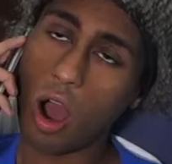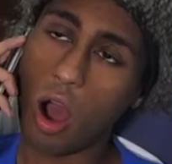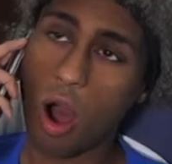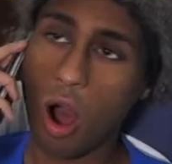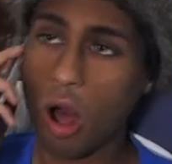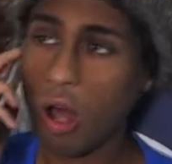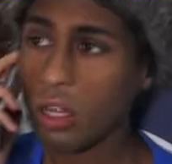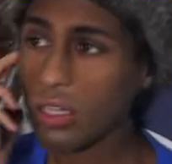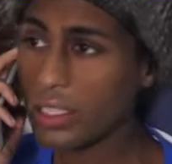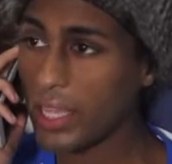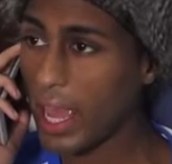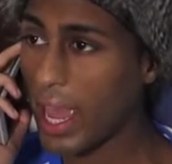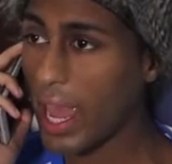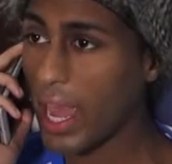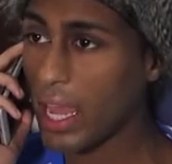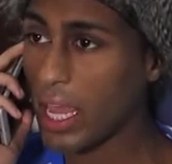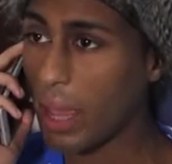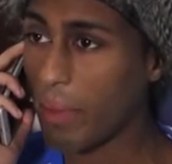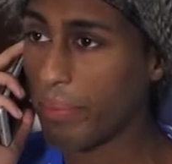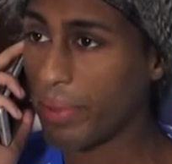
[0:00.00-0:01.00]
all
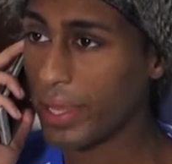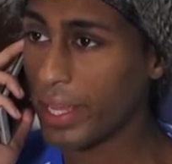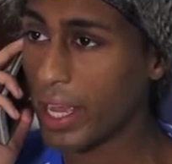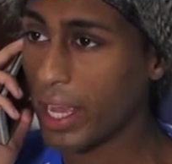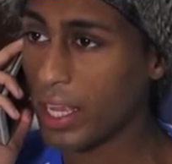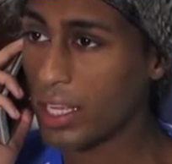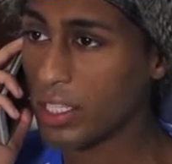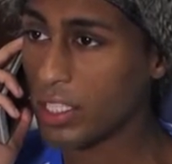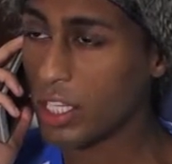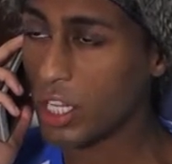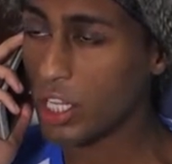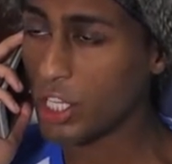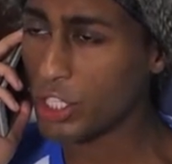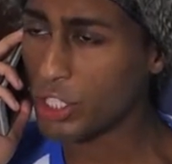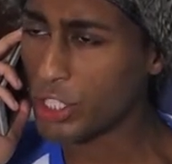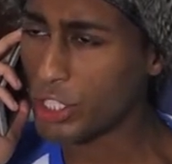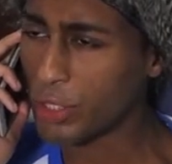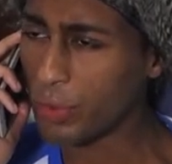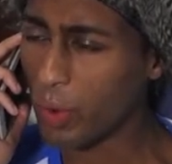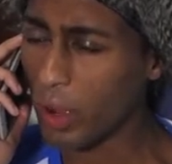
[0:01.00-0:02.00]
day because
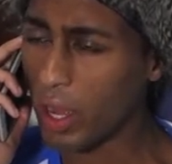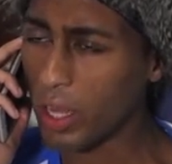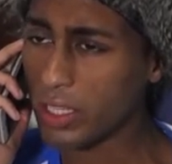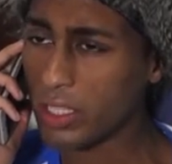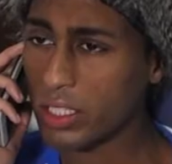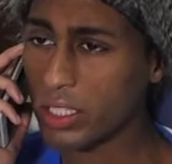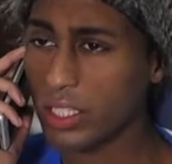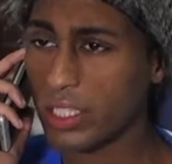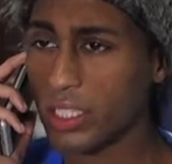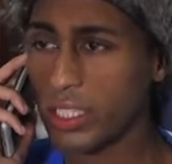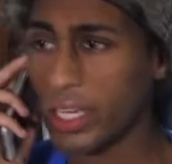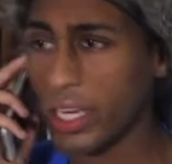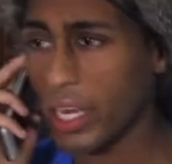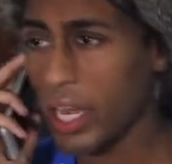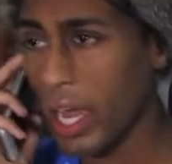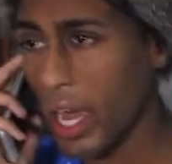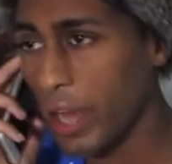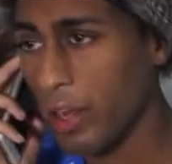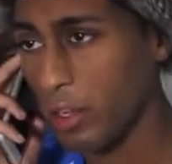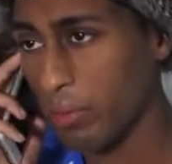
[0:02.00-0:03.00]
she wants to
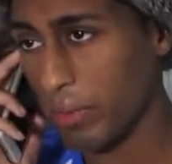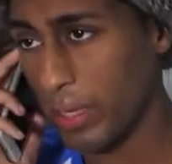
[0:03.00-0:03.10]
cuddle